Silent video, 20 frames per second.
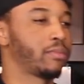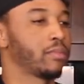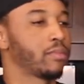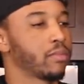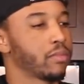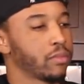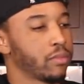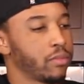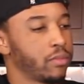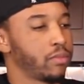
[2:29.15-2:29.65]

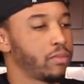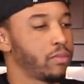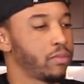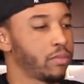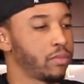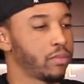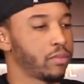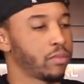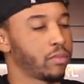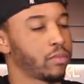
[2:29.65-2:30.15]

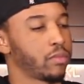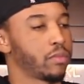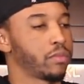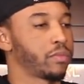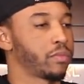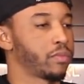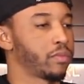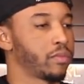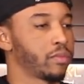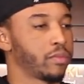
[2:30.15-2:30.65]

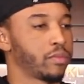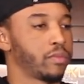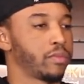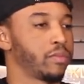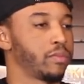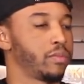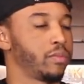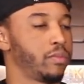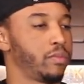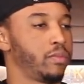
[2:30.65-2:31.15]

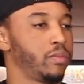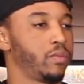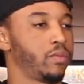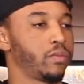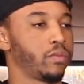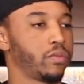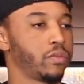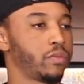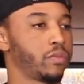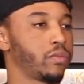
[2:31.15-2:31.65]

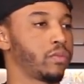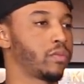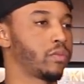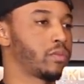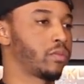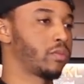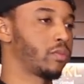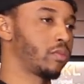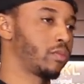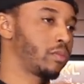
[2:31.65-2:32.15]
(not speaking)